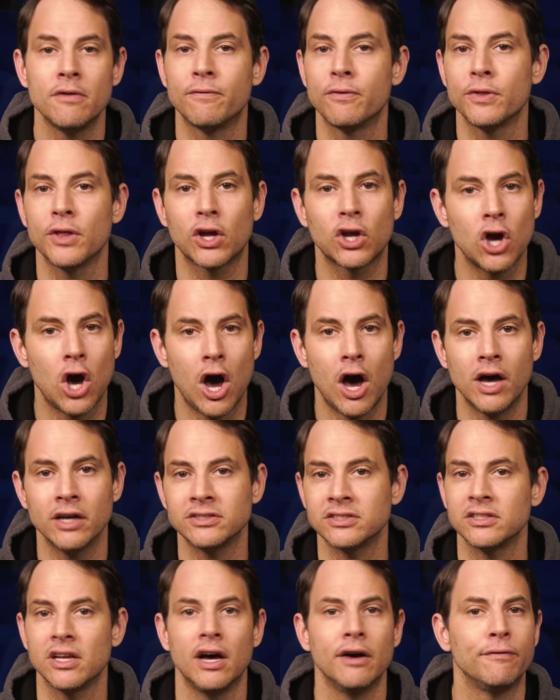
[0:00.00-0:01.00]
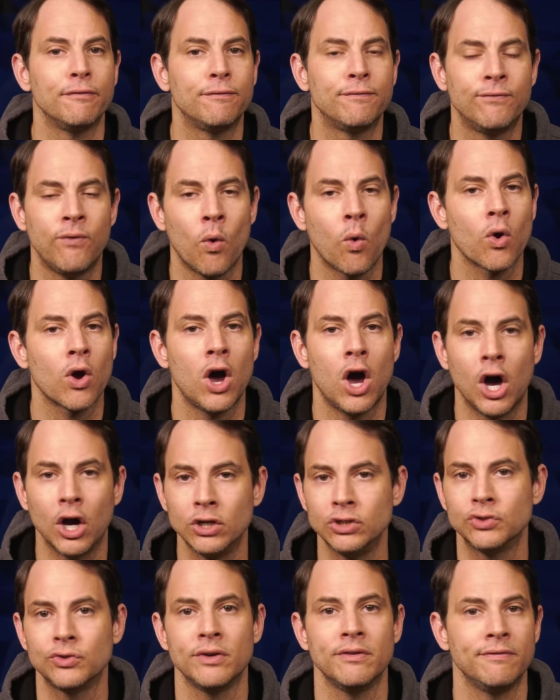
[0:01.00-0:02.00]
for the cost of
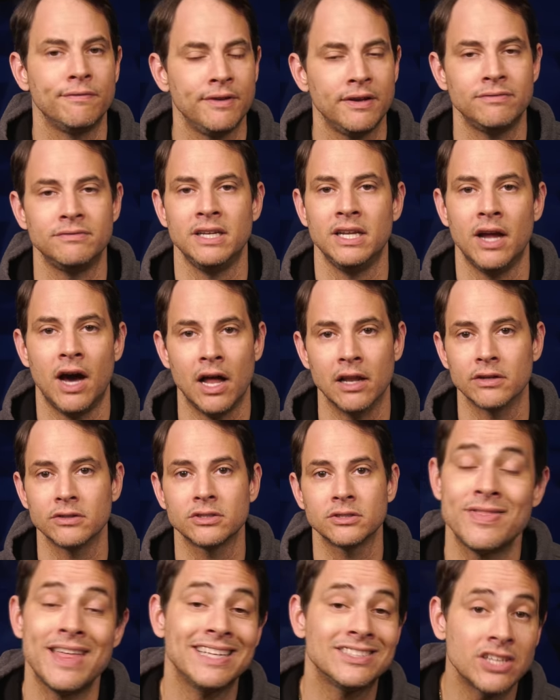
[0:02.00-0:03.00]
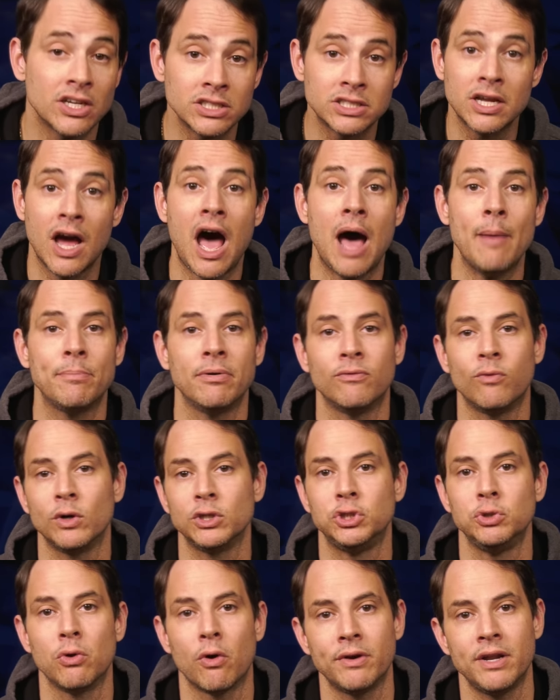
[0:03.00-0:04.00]
$450. That's on top of
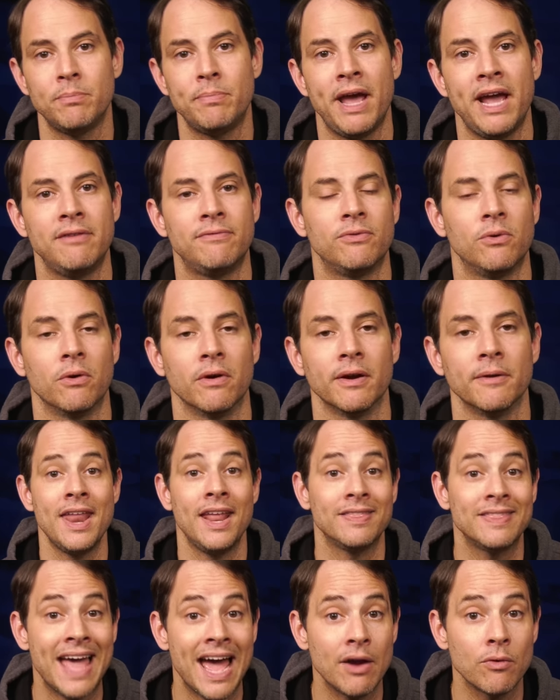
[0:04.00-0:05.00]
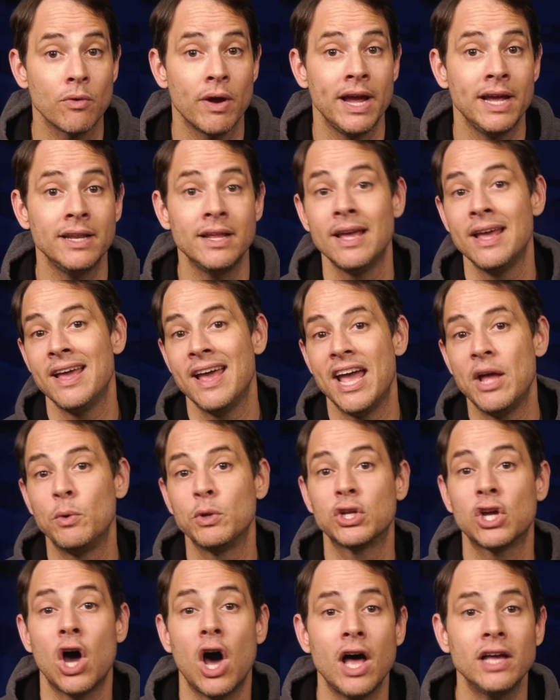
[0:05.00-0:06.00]
what you already paid for it. And at that rate, it
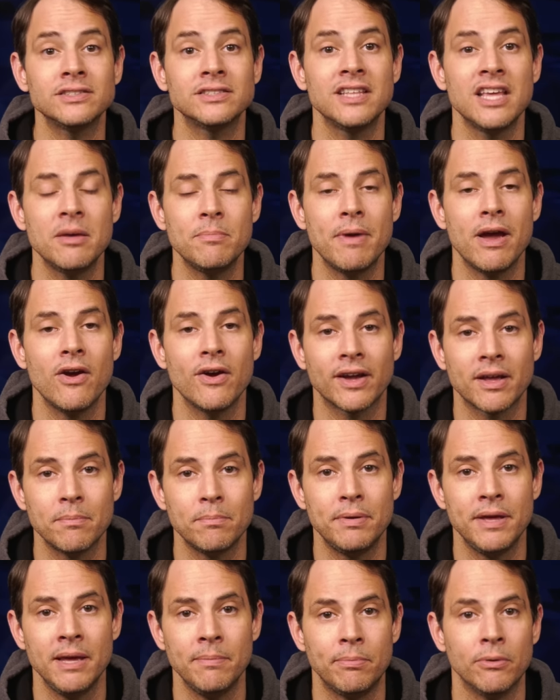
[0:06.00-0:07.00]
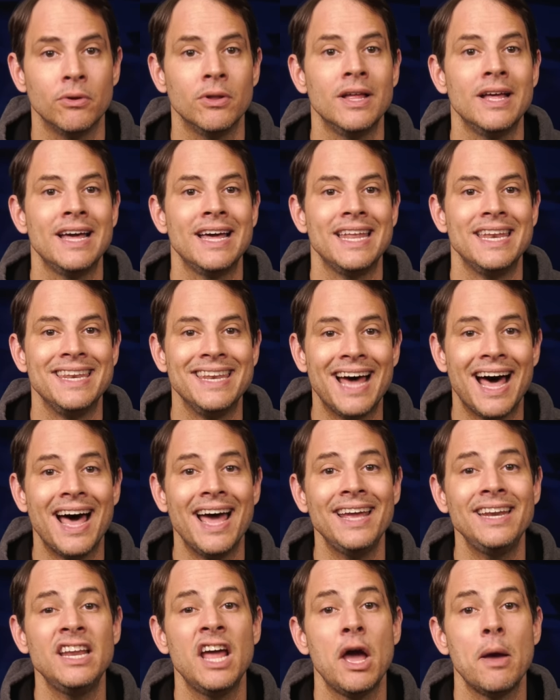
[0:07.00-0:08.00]
would cost the American people
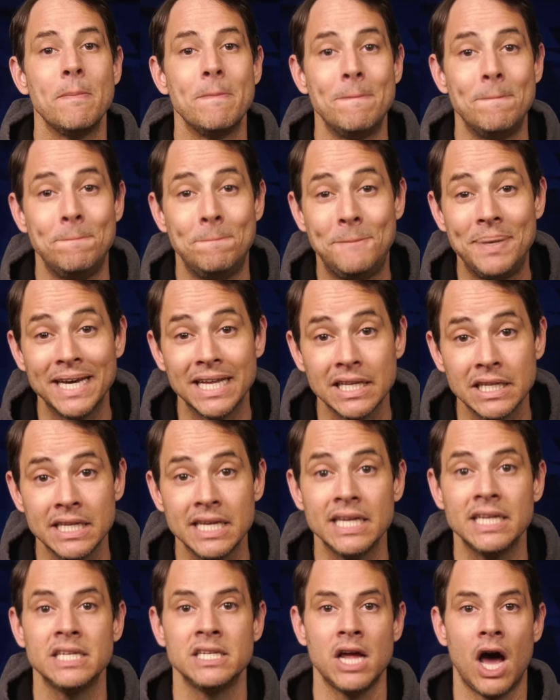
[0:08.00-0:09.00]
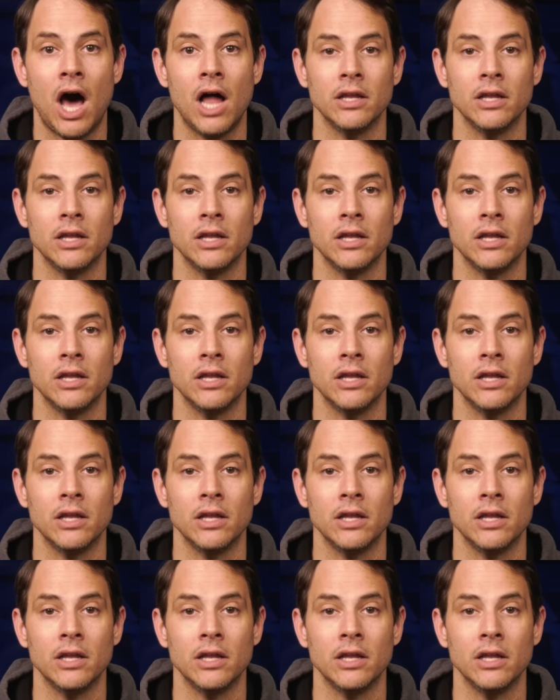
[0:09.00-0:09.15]
$9 billion,